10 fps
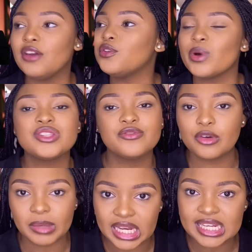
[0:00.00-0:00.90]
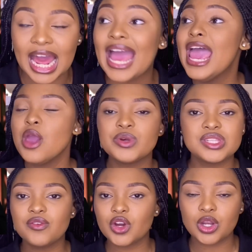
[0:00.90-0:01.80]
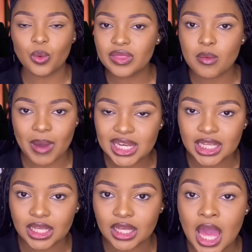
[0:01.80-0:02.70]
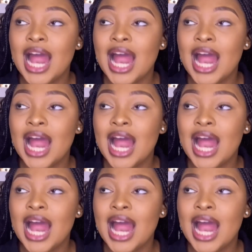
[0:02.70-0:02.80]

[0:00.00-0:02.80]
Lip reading: If it wasn't for Melinda, he was never going to win the money.